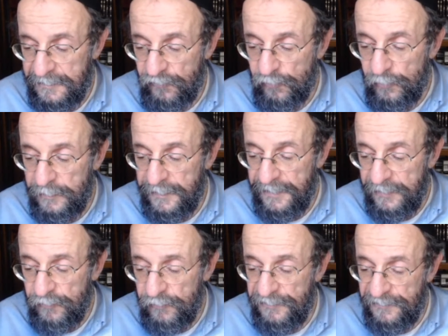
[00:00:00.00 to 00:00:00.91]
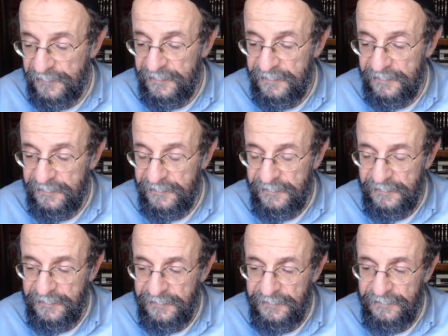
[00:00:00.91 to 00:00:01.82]
truly interested
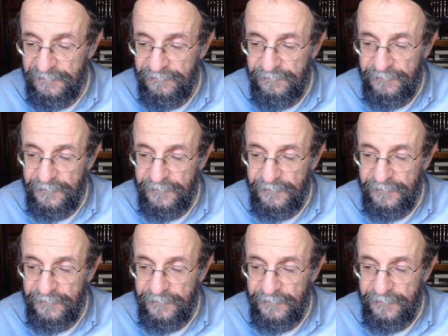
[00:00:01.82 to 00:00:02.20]
in